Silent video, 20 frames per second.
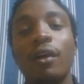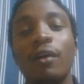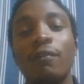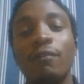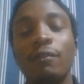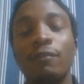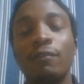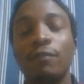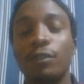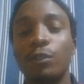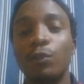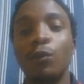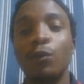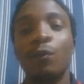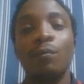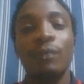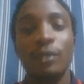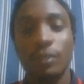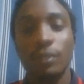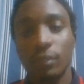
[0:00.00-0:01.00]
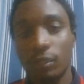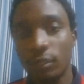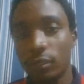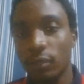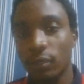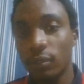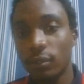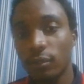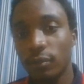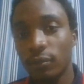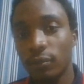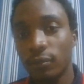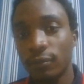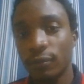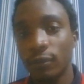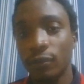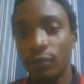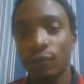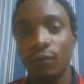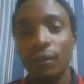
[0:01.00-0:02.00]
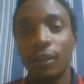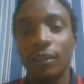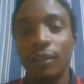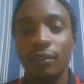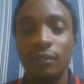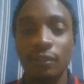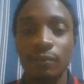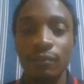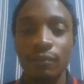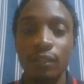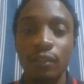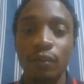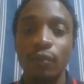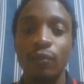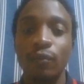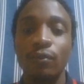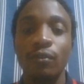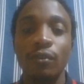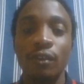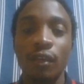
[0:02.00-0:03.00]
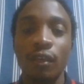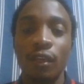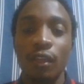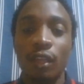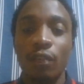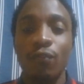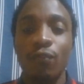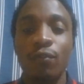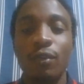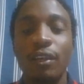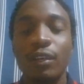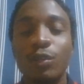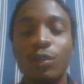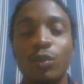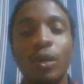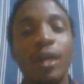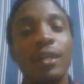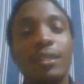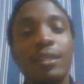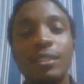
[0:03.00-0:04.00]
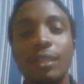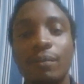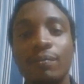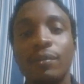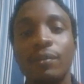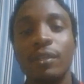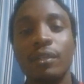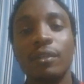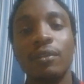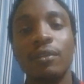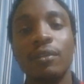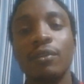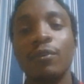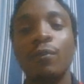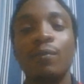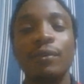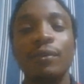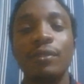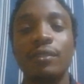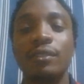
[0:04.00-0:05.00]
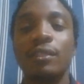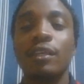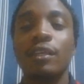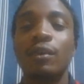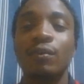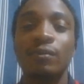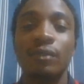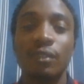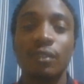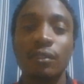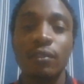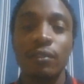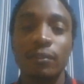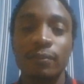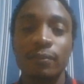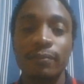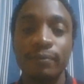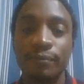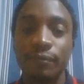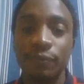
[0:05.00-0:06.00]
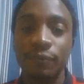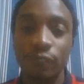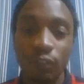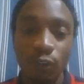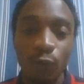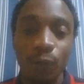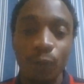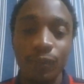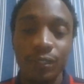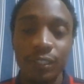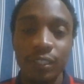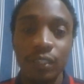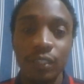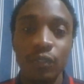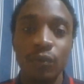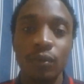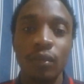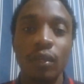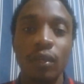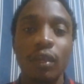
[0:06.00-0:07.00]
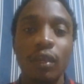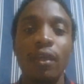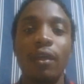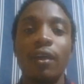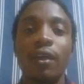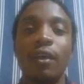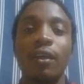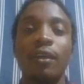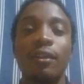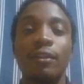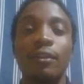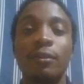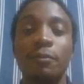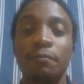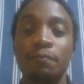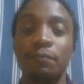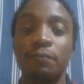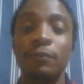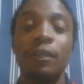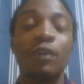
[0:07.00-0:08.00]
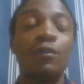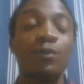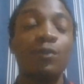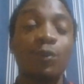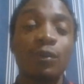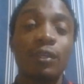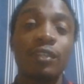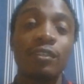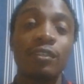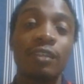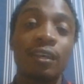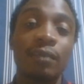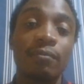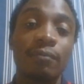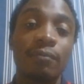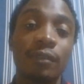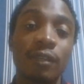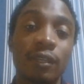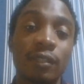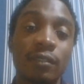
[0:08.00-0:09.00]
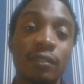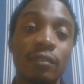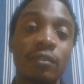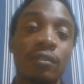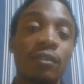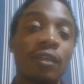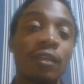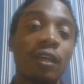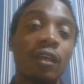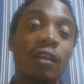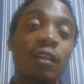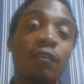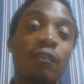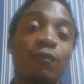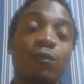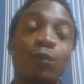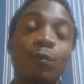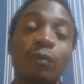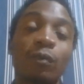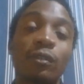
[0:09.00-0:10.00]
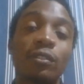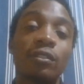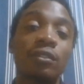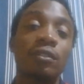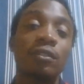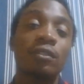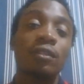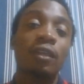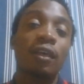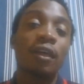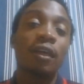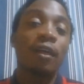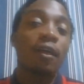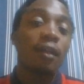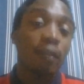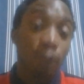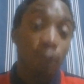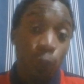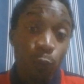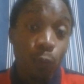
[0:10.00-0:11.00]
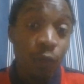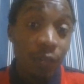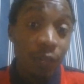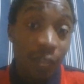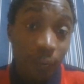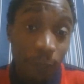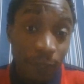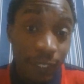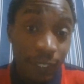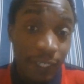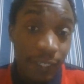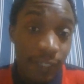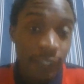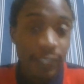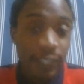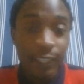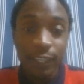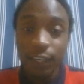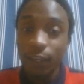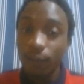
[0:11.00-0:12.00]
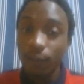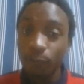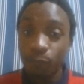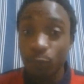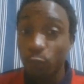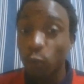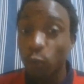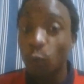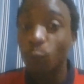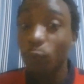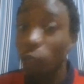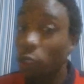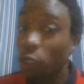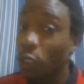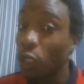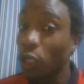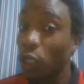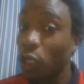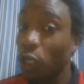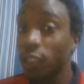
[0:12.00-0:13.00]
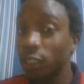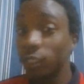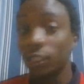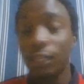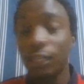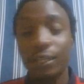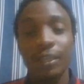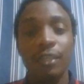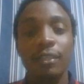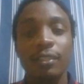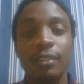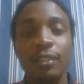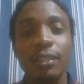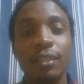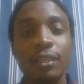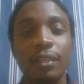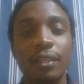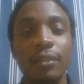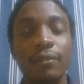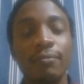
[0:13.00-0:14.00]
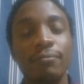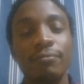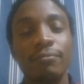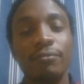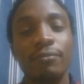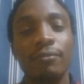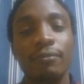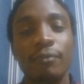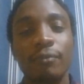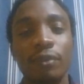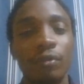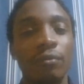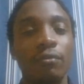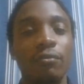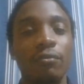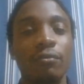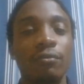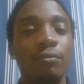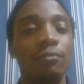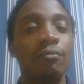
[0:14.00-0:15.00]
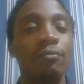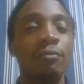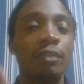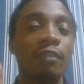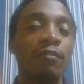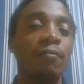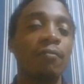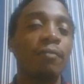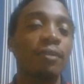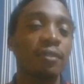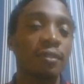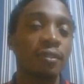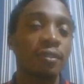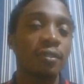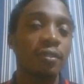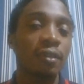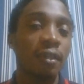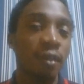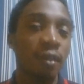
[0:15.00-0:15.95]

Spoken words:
Feel free to comment if you learn something, or if you'd like to add something, comment there on the comment section. And I'll see you next time, guys. I love you so much. It's your boy Lamak here, a Bishop, a Digitarian, you know. Never mind.